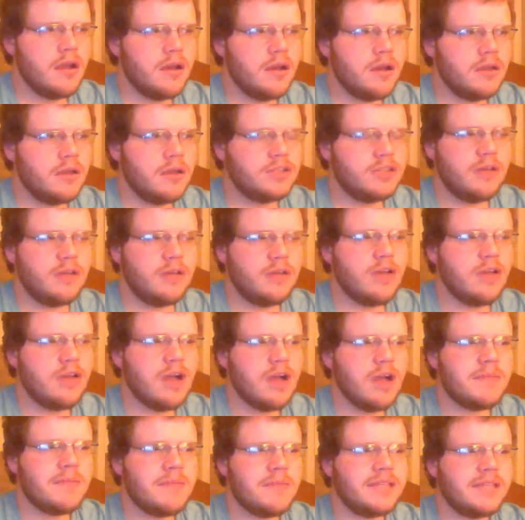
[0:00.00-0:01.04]
So I'll
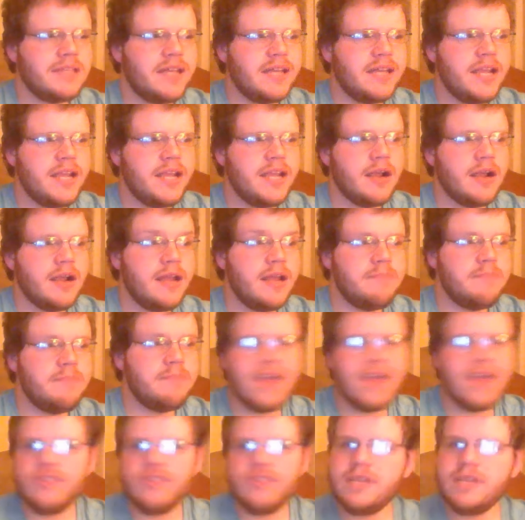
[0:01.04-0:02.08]
talk about that here. In
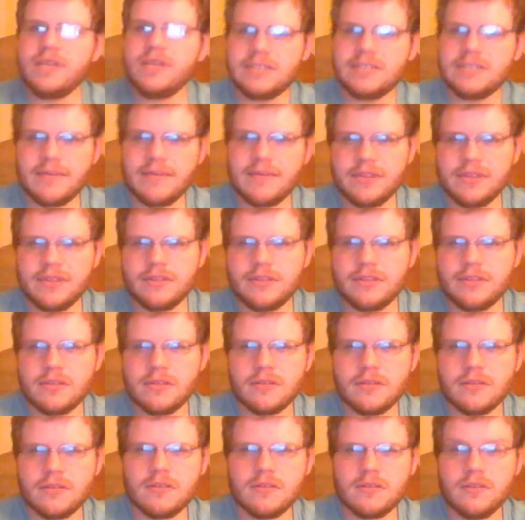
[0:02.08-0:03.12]
May 27th
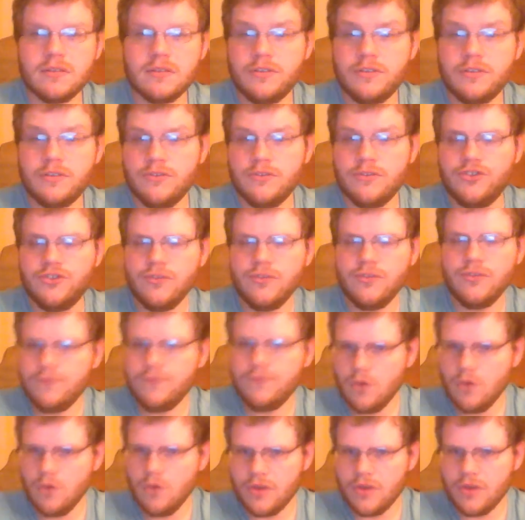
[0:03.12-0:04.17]
to June
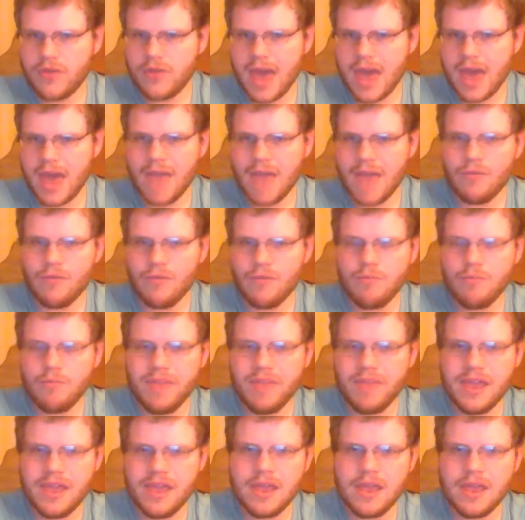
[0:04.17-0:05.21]
4th, I will
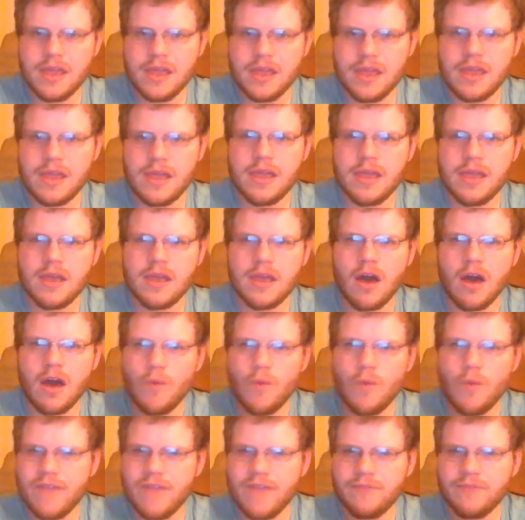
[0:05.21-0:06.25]
be
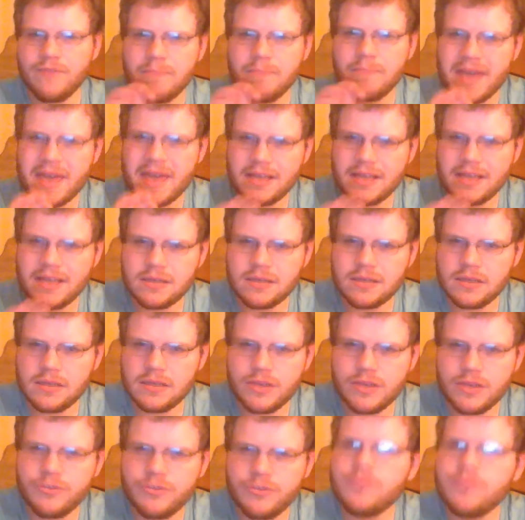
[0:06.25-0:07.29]
away from my
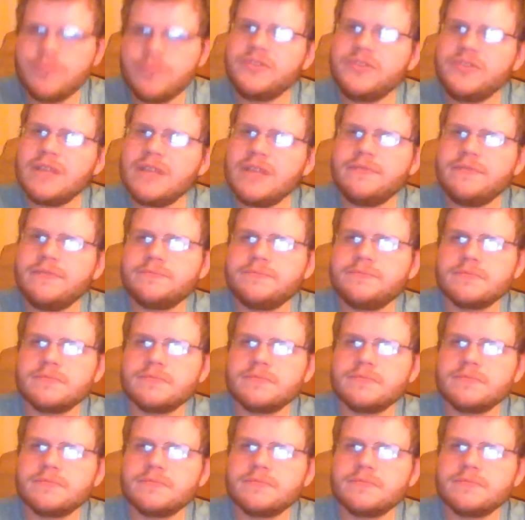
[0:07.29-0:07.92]
YouTube stuff.